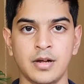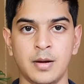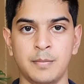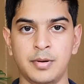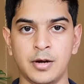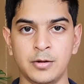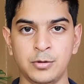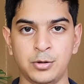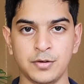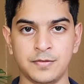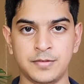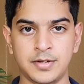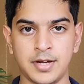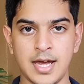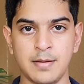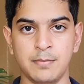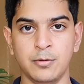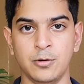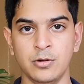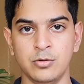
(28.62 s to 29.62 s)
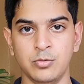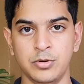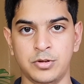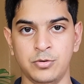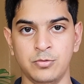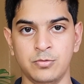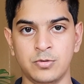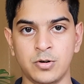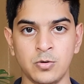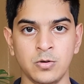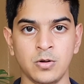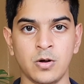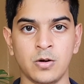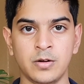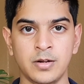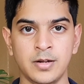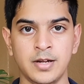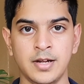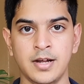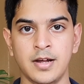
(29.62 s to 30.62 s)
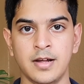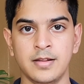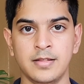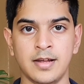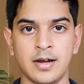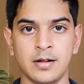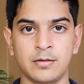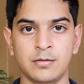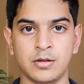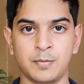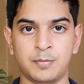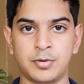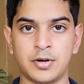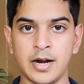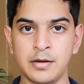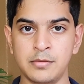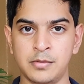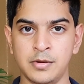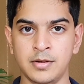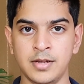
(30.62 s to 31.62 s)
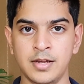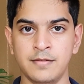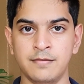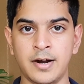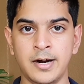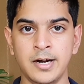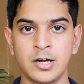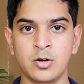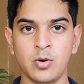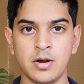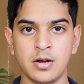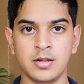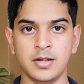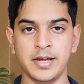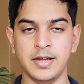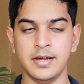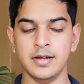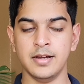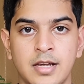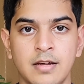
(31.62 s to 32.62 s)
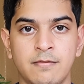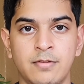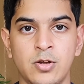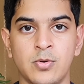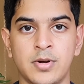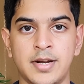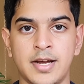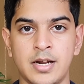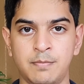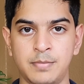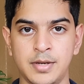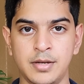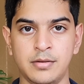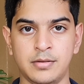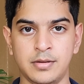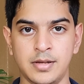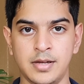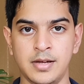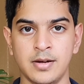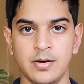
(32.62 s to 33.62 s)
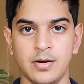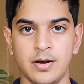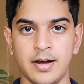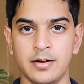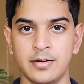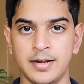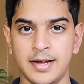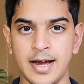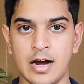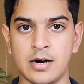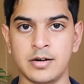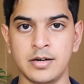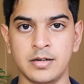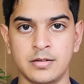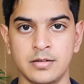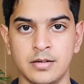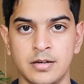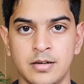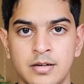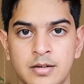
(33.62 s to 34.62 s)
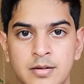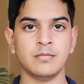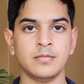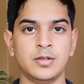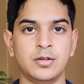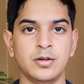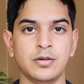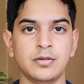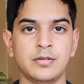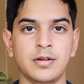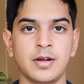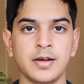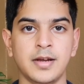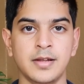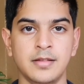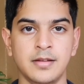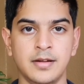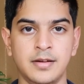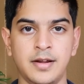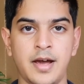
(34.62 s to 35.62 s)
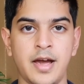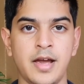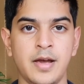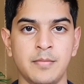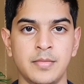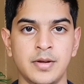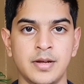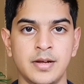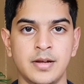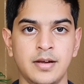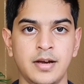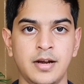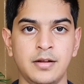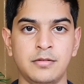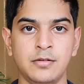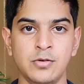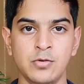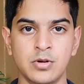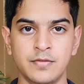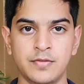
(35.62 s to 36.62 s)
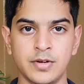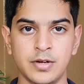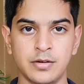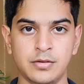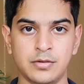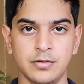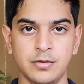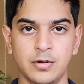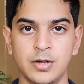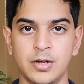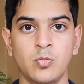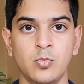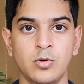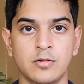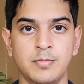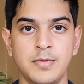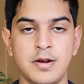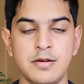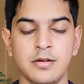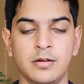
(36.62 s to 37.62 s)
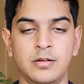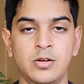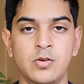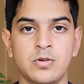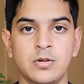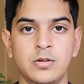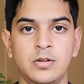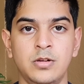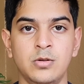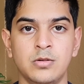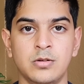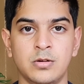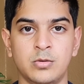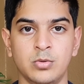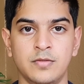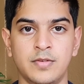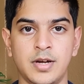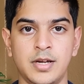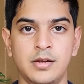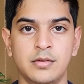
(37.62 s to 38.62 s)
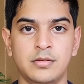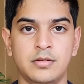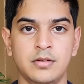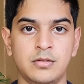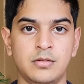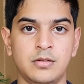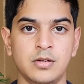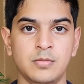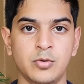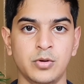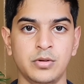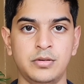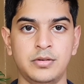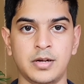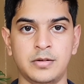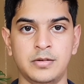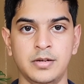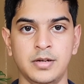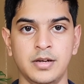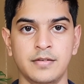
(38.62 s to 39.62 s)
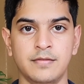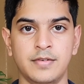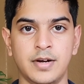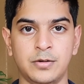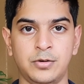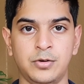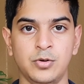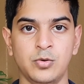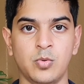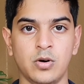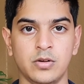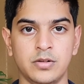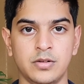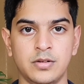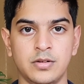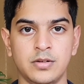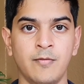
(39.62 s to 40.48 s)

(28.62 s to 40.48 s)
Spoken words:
a bunch of tables which you roll on that surprisingly very quickly give you an NPC and character. Just like in the name, it's universal, which means that you can use it with any system or setting that you want.